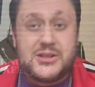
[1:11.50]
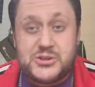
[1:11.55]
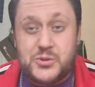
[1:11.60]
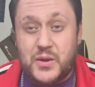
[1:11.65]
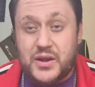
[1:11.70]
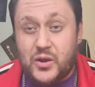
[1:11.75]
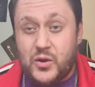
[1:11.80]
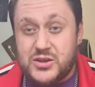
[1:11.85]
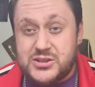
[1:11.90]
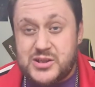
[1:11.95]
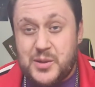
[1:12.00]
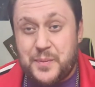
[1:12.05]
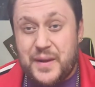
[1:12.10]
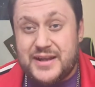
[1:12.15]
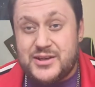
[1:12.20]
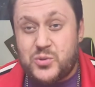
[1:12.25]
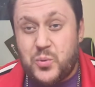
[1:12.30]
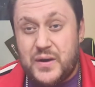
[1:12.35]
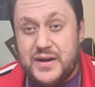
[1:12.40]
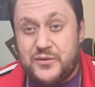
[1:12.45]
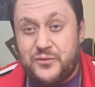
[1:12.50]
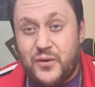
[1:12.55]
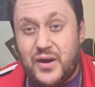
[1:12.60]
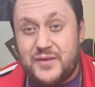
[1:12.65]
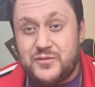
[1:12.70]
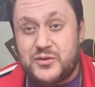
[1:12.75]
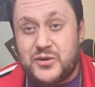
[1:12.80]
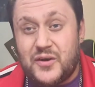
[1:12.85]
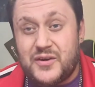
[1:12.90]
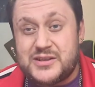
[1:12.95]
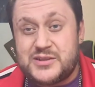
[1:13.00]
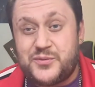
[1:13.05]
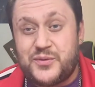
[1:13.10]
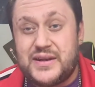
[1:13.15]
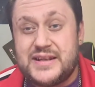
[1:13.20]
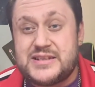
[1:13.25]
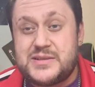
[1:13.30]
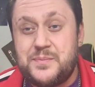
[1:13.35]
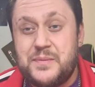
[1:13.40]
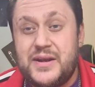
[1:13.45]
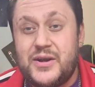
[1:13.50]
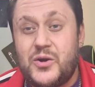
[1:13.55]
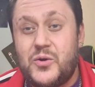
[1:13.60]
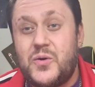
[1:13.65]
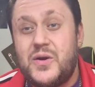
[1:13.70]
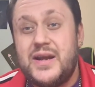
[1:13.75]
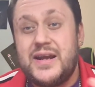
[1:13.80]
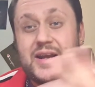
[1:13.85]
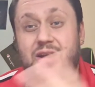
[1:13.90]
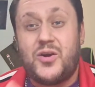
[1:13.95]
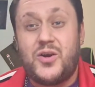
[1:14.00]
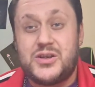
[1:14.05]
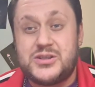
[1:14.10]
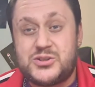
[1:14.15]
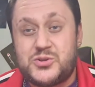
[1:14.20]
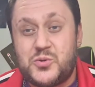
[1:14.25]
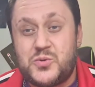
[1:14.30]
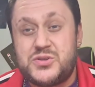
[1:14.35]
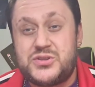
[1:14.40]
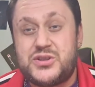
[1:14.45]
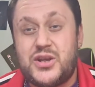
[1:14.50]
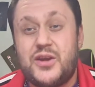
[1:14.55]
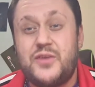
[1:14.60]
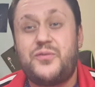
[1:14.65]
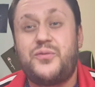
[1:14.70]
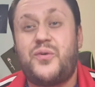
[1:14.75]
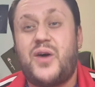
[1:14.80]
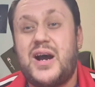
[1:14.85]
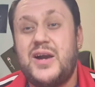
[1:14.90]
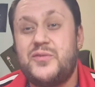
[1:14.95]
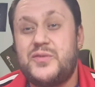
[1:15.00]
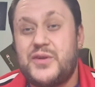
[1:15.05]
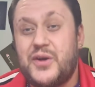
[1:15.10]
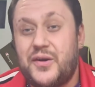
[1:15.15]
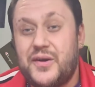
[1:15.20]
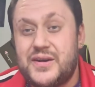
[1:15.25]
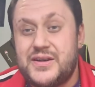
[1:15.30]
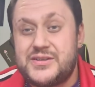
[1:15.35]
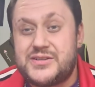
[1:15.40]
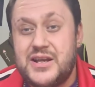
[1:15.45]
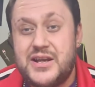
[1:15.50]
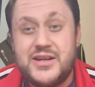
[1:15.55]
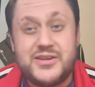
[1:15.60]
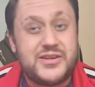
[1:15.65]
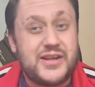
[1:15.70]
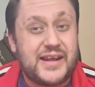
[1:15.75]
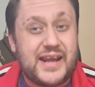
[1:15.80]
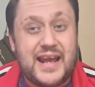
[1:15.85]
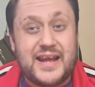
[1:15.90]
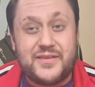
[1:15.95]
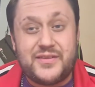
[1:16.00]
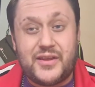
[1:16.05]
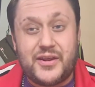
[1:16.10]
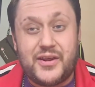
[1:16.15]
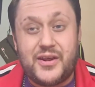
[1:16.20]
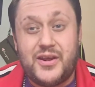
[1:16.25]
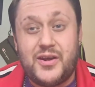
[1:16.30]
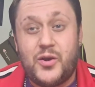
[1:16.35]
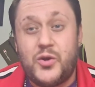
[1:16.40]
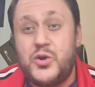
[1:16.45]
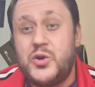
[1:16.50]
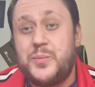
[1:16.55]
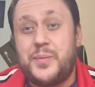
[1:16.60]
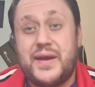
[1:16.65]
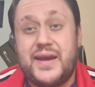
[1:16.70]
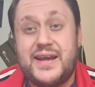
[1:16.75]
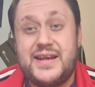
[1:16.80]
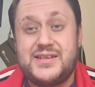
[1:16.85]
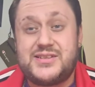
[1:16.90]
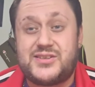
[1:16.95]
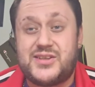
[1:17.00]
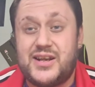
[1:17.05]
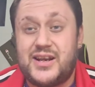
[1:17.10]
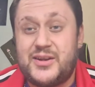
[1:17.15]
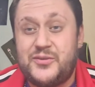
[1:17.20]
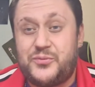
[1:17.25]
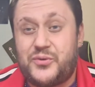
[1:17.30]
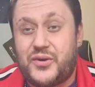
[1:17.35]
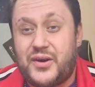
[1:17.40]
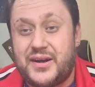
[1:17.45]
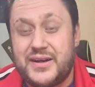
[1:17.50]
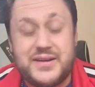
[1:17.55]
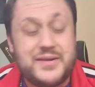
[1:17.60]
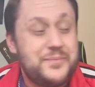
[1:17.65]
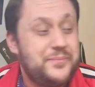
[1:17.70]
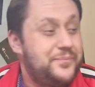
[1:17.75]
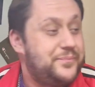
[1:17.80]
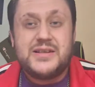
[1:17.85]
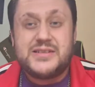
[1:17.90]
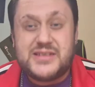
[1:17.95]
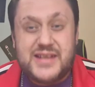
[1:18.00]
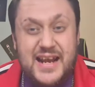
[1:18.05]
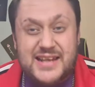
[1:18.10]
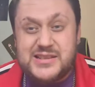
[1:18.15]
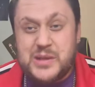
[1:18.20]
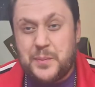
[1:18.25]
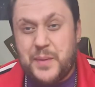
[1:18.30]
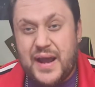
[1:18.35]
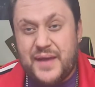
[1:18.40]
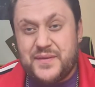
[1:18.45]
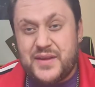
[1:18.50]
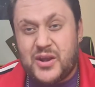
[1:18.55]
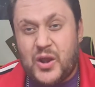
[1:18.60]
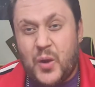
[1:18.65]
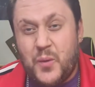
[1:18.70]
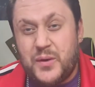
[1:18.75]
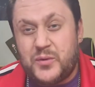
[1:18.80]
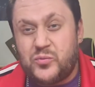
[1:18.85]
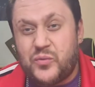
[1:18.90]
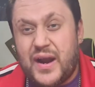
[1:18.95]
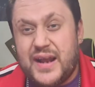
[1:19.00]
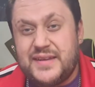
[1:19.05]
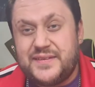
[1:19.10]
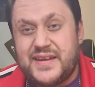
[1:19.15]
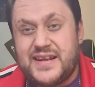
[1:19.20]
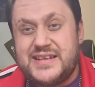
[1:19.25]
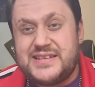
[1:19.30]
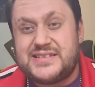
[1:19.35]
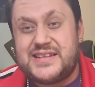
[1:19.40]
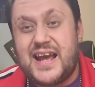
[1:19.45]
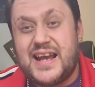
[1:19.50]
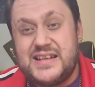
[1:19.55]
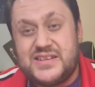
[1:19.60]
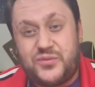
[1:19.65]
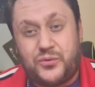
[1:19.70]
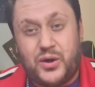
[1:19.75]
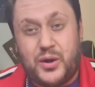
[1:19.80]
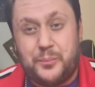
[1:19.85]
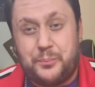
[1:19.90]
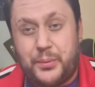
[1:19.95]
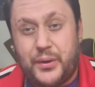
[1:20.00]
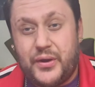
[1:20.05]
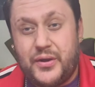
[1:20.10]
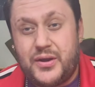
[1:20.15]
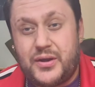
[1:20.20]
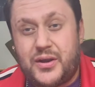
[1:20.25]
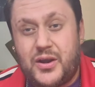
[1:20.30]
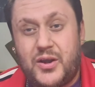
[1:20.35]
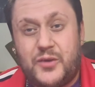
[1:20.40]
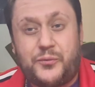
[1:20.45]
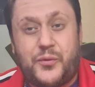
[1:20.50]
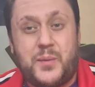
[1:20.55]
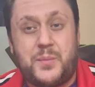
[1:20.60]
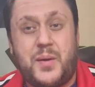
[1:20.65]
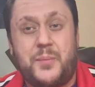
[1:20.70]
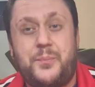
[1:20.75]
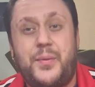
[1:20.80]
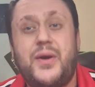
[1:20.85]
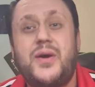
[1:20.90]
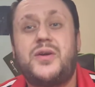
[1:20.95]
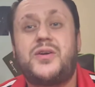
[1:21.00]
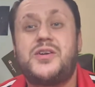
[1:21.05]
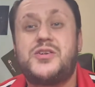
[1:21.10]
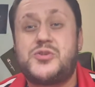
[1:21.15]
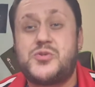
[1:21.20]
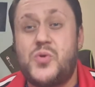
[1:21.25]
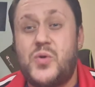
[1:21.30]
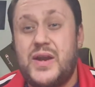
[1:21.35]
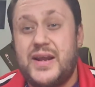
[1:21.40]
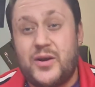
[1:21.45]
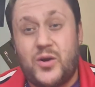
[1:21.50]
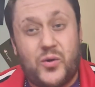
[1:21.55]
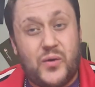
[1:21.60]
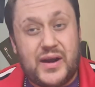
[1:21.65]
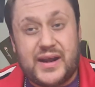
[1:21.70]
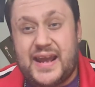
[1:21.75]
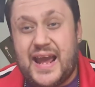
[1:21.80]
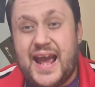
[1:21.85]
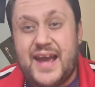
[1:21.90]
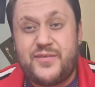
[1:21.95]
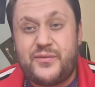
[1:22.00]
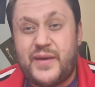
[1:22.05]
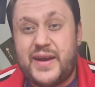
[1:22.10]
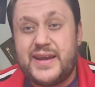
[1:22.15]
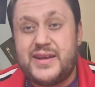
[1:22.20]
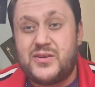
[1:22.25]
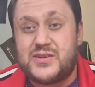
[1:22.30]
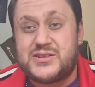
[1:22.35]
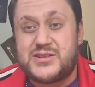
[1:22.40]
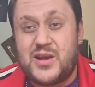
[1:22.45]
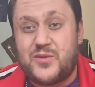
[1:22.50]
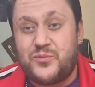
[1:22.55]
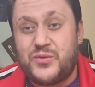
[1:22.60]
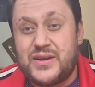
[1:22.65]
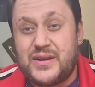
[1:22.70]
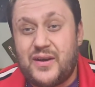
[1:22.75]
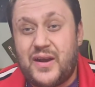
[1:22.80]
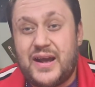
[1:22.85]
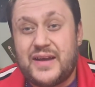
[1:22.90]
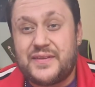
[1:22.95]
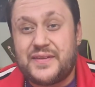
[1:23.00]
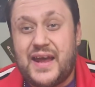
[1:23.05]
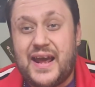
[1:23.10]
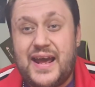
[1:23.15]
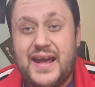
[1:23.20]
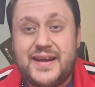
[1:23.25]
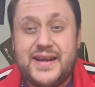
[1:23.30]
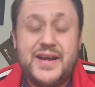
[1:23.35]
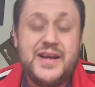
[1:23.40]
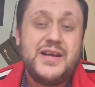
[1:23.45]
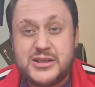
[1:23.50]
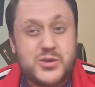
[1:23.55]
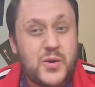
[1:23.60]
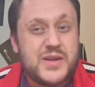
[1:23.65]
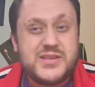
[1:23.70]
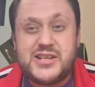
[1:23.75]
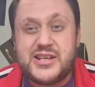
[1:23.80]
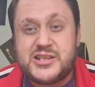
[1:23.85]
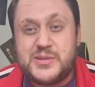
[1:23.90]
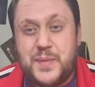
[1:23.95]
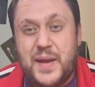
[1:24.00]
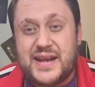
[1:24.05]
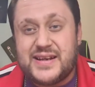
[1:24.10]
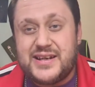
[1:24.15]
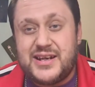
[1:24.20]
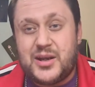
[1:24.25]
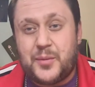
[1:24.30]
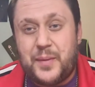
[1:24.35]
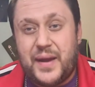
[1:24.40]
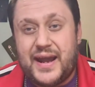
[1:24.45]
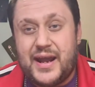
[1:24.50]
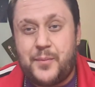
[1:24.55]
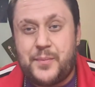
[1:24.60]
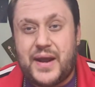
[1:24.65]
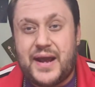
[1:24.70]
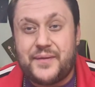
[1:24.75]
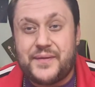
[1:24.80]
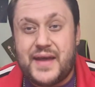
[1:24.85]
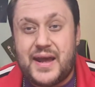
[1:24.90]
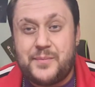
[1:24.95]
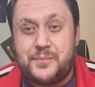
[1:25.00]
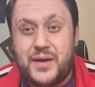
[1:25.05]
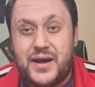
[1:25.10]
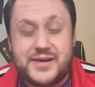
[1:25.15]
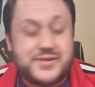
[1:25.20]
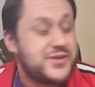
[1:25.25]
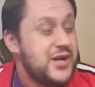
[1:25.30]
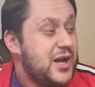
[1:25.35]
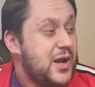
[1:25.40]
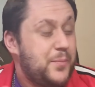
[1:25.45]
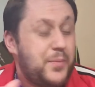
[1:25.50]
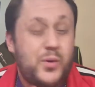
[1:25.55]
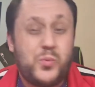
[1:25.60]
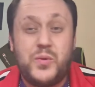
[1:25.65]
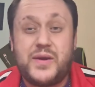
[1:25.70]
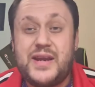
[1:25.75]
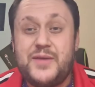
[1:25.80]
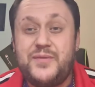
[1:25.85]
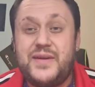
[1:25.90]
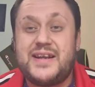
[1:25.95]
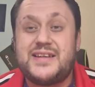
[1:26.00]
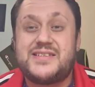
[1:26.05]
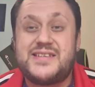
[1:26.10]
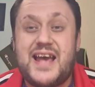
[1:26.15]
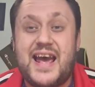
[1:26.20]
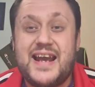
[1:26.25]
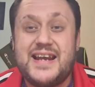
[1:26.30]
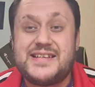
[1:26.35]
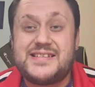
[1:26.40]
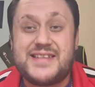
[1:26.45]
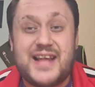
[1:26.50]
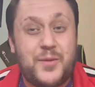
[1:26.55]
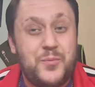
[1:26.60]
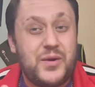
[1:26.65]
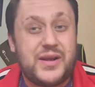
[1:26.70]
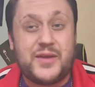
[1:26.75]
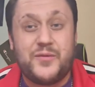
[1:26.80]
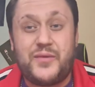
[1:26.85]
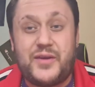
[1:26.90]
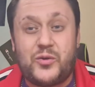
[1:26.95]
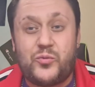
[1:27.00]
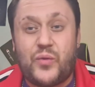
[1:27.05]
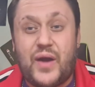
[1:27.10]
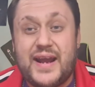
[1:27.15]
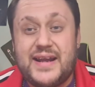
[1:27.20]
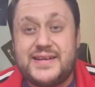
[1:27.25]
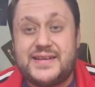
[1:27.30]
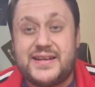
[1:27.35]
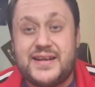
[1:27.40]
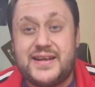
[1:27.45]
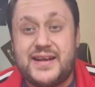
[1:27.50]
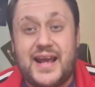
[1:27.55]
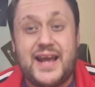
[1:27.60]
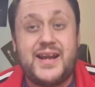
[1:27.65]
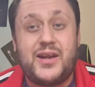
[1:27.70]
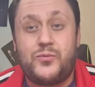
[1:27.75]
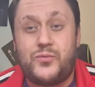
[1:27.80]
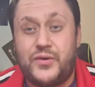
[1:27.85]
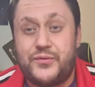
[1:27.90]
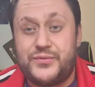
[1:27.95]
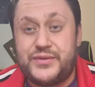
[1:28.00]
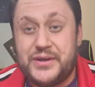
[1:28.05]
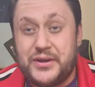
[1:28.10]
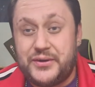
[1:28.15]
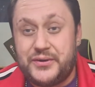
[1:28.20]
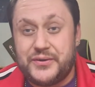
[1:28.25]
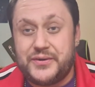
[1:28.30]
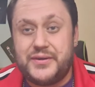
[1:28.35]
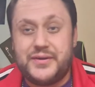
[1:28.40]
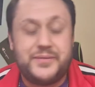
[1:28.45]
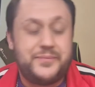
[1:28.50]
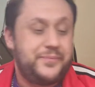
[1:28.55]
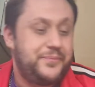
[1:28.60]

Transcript: So it cost about $25 for this meal. It cost also $5 to get the Uber Eats delivery. So that's about the going rate these days for a burger from a burger joint or a cafe or something like that. So I was expecting to pay about that much, but we'll give it a taste and we'll give it a rating and a review.